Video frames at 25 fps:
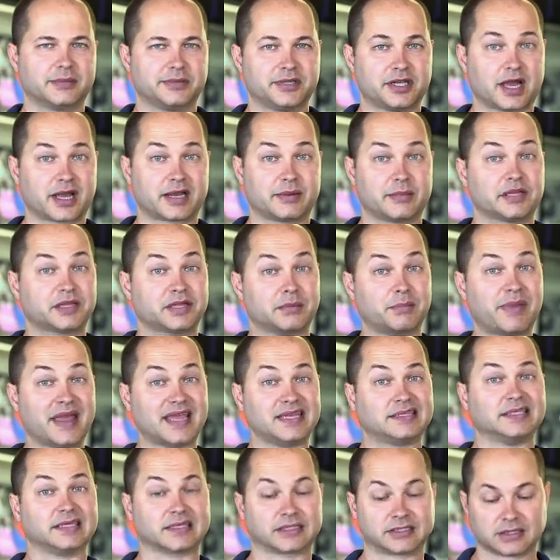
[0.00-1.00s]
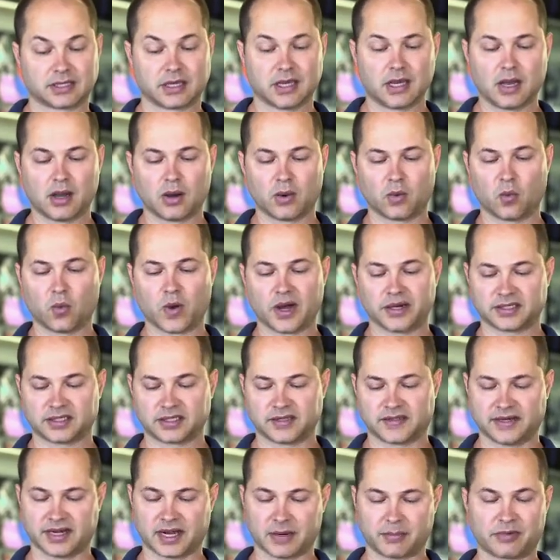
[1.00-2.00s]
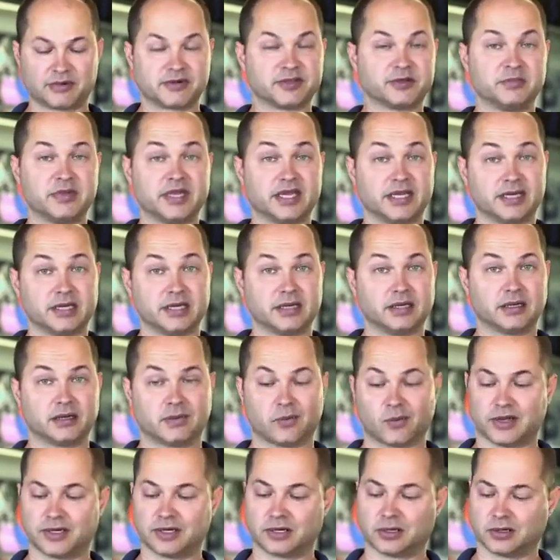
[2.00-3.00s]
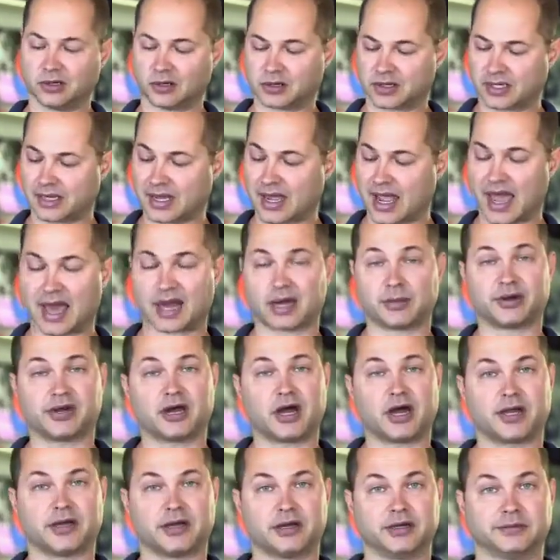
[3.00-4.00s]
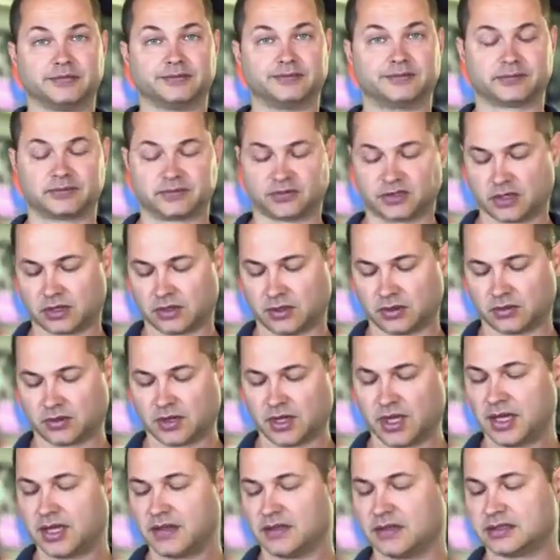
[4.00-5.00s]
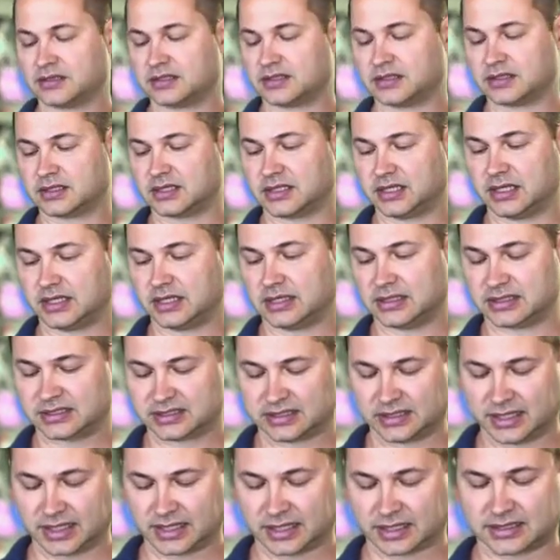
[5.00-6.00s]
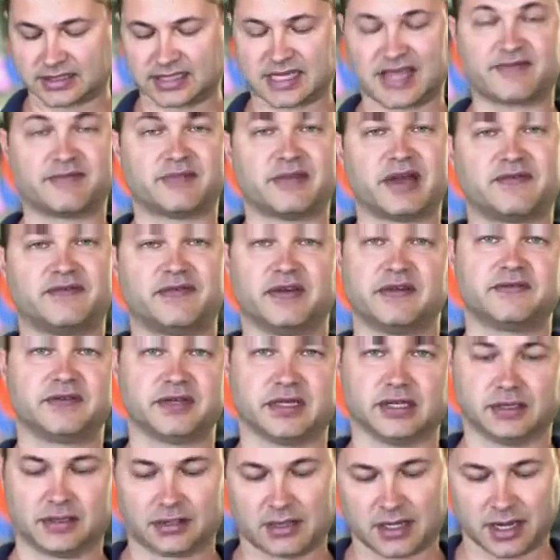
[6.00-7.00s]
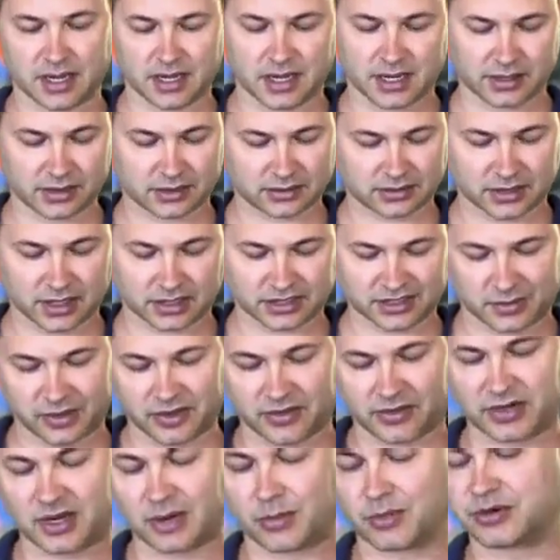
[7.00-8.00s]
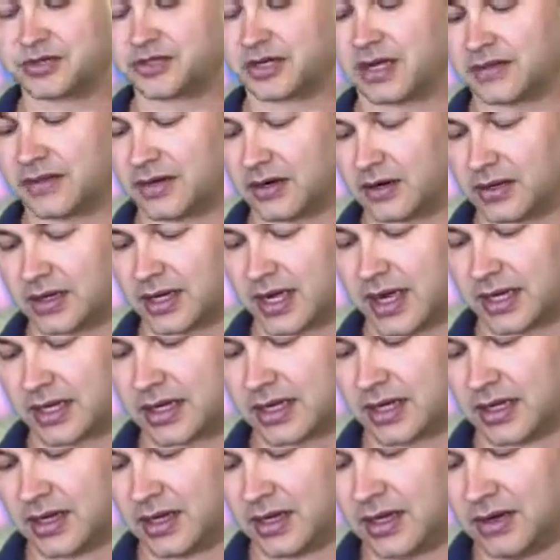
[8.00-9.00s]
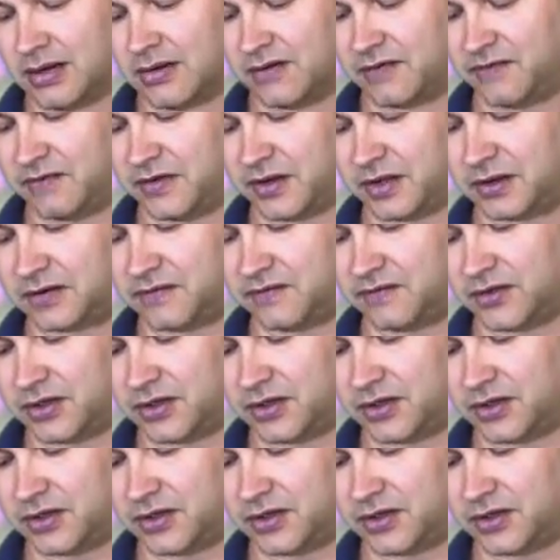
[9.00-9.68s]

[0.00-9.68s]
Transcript: going to be talking about the basics. What do the numbers mean when you're looking at a binocular? So this is the Scenic 7x50, and it's got some other numbers on there like field of